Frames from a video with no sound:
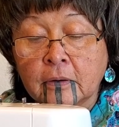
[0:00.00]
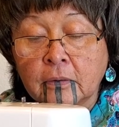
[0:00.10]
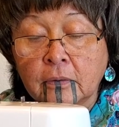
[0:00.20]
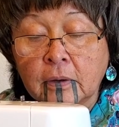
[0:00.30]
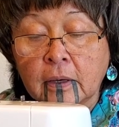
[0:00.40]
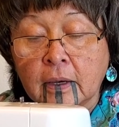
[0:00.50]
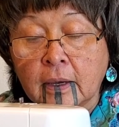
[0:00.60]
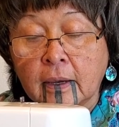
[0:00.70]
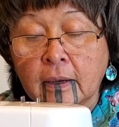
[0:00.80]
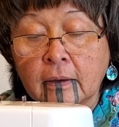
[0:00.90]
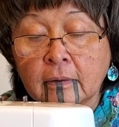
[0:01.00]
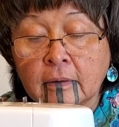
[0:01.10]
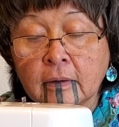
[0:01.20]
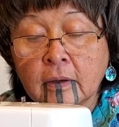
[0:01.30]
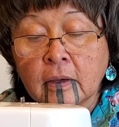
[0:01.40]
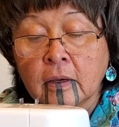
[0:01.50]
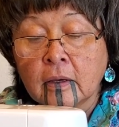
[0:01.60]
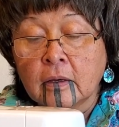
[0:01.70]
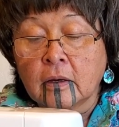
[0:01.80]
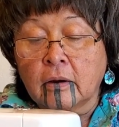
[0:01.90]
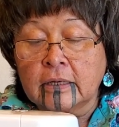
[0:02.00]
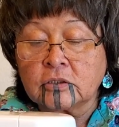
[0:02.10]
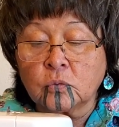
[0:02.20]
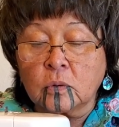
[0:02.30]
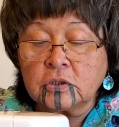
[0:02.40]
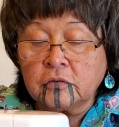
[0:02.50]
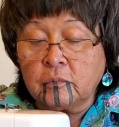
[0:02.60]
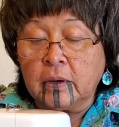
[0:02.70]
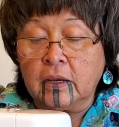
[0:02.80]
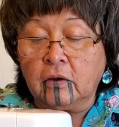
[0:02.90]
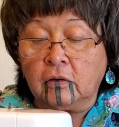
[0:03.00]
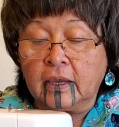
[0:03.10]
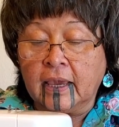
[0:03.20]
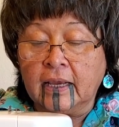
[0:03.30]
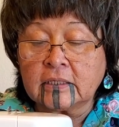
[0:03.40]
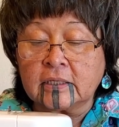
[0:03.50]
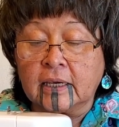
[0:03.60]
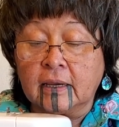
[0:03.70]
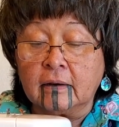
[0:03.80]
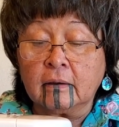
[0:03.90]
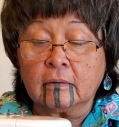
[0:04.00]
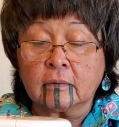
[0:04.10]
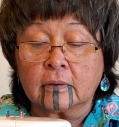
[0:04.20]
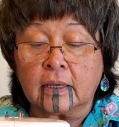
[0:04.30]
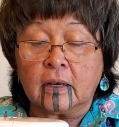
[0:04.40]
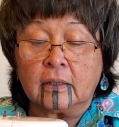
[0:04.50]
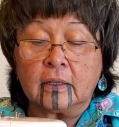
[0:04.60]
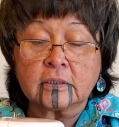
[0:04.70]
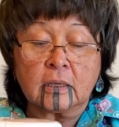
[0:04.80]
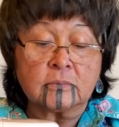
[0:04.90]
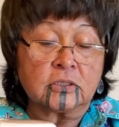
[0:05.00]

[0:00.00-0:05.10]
Okay. All right, so once you've made your casing, then this comes